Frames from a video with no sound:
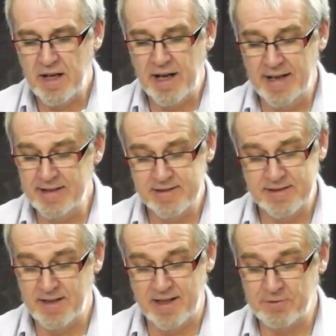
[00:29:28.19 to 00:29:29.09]
And
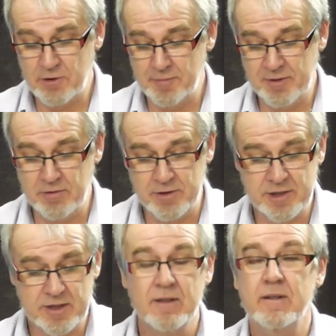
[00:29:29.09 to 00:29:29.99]
I've got to be honest,
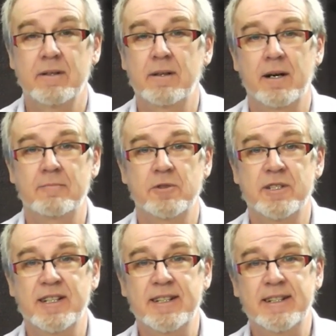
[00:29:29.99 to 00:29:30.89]
I'm not
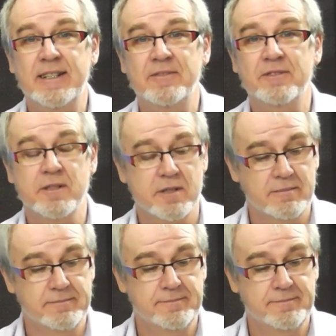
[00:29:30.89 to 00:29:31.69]
seeing any difference.